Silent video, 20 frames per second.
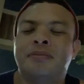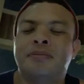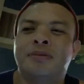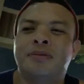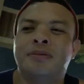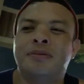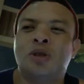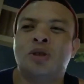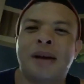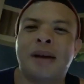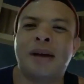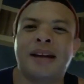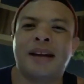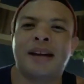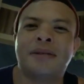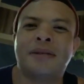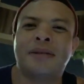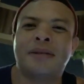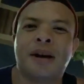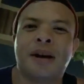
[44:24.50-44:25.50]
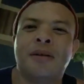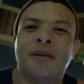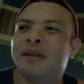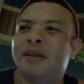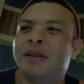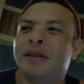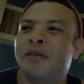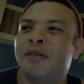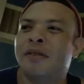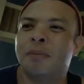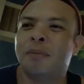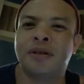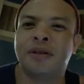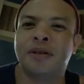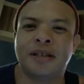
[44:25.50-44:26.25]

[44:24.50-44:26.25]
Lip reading: Joanne Brown giving birth